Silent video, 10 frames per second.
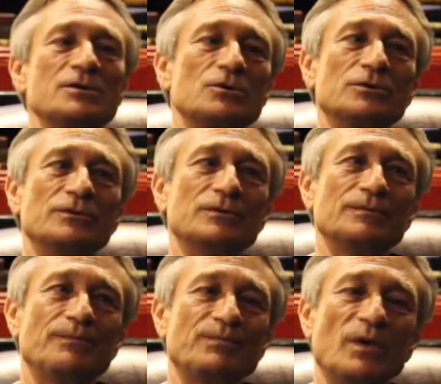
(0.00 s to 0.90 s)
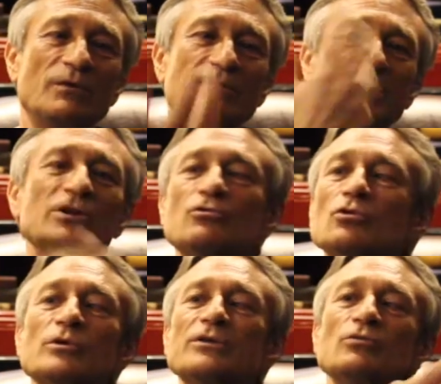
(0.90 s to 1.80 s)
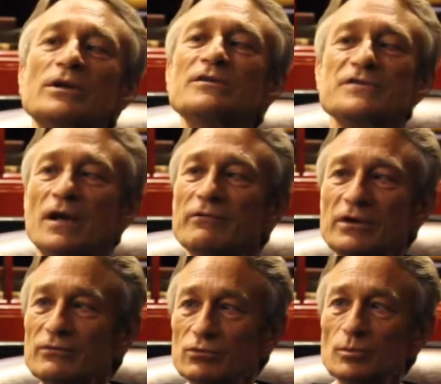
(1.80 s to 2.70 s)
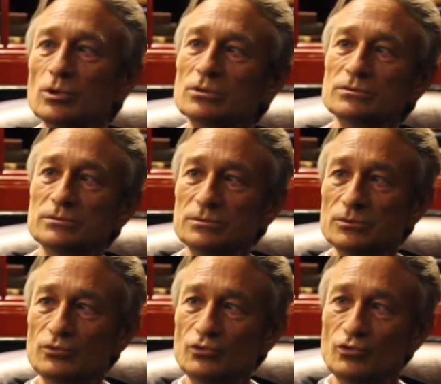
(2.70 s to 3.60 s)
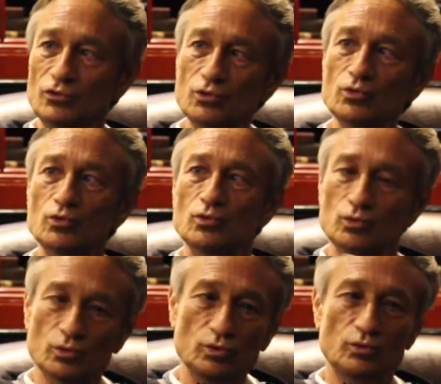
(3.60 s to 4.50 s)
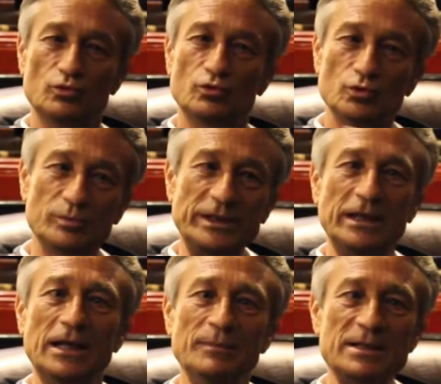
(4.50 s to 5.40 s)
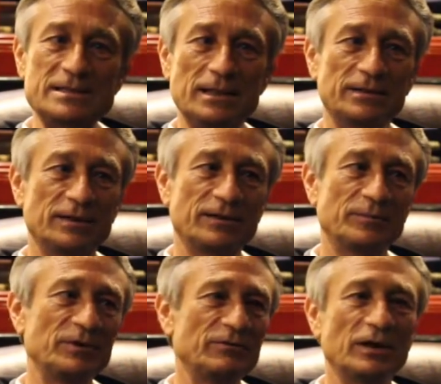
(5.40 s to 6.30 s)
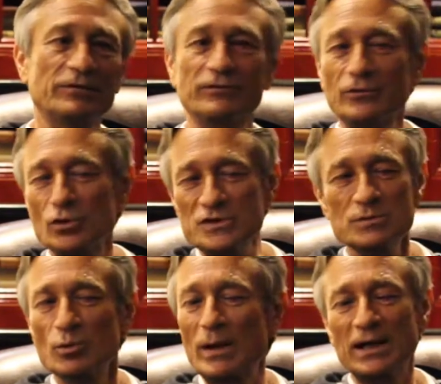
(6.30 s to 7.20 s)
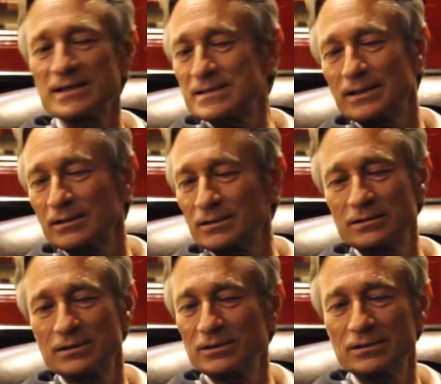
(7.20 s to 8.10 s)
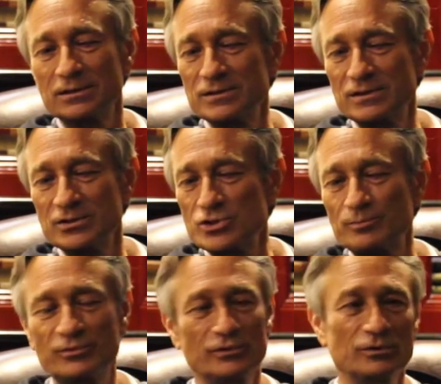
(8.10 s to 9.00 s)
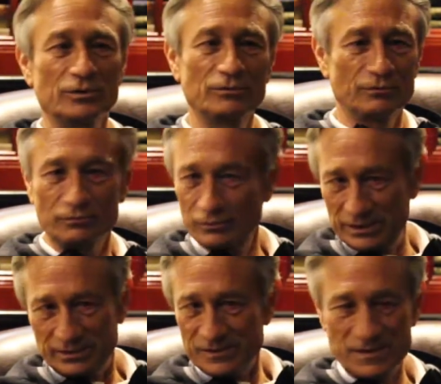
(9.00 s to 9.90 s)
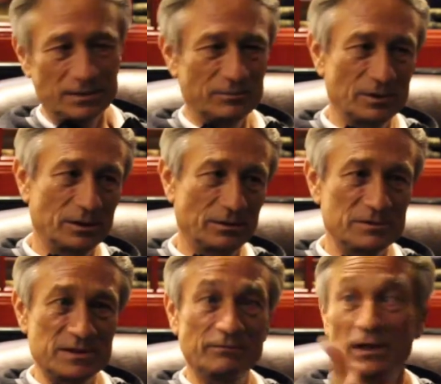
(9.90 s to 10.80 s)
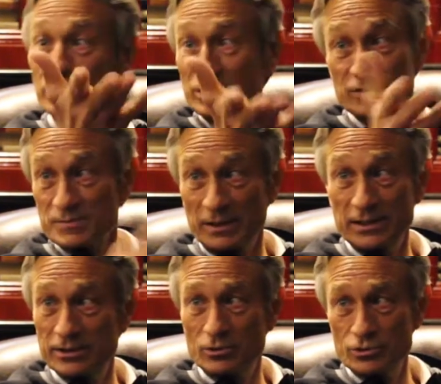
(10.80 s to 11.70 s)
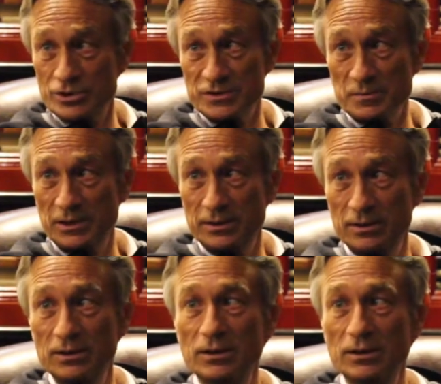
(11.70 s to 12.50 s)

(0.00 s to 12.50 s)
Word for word: So we need to look into that in South African football to to bring elements like that. I mean, we had uh, Hosni Mubarak in, in, in, in, Egypt. We did the same uh, with them when I went to Ismaily, coaching Ismaily.